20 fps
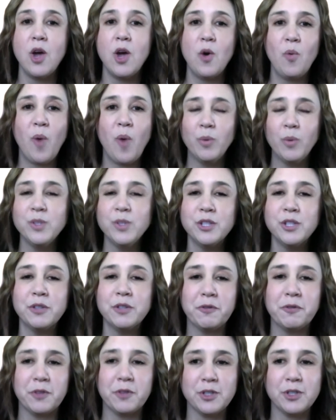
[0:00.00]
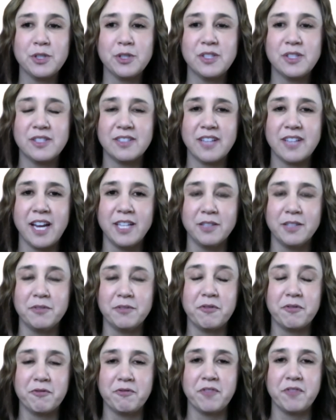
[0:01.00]
What was your first kind of
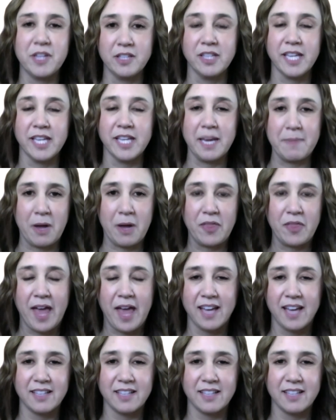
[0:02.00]
feeling about that?